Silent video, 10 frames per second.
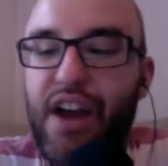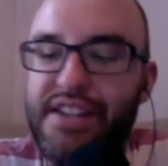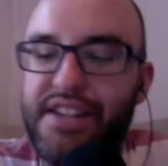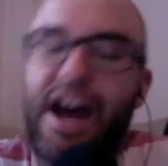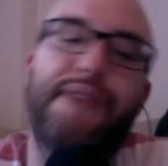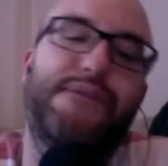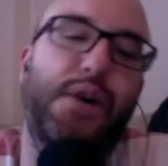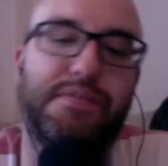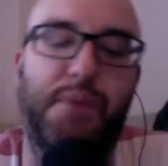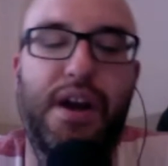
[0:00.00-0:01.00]
Okay. So I
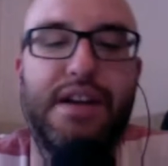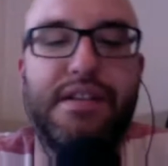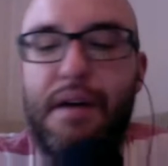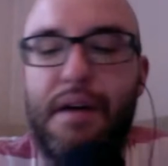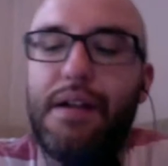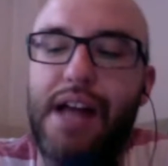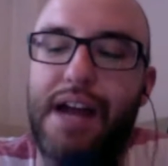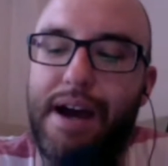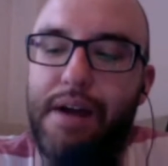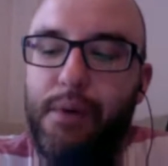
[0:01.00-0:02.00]
focus more on a lot of
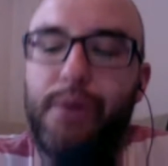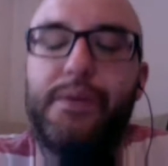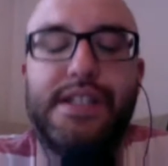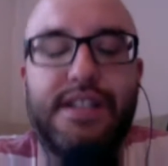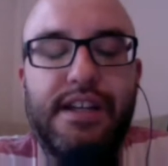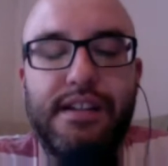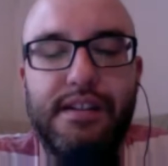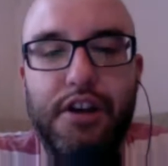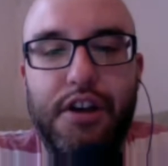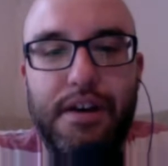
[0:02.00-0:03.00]
mine are more recent,
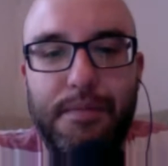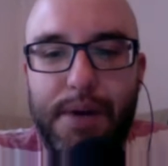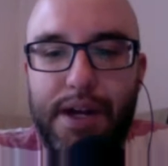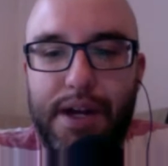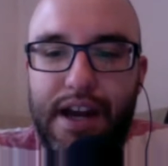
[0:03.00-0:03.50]
but